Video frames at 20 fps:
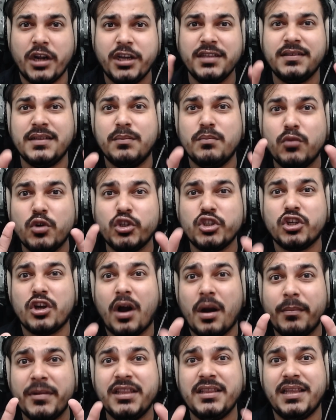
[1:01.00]
is the most
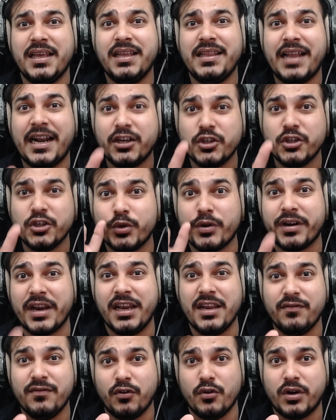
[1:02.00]
common thing that you should
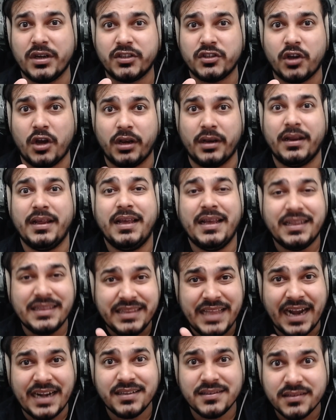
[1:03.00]
really focus on?
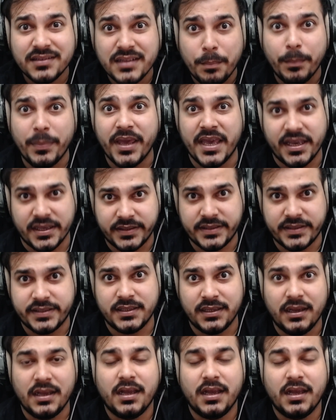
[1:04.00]
That is the base.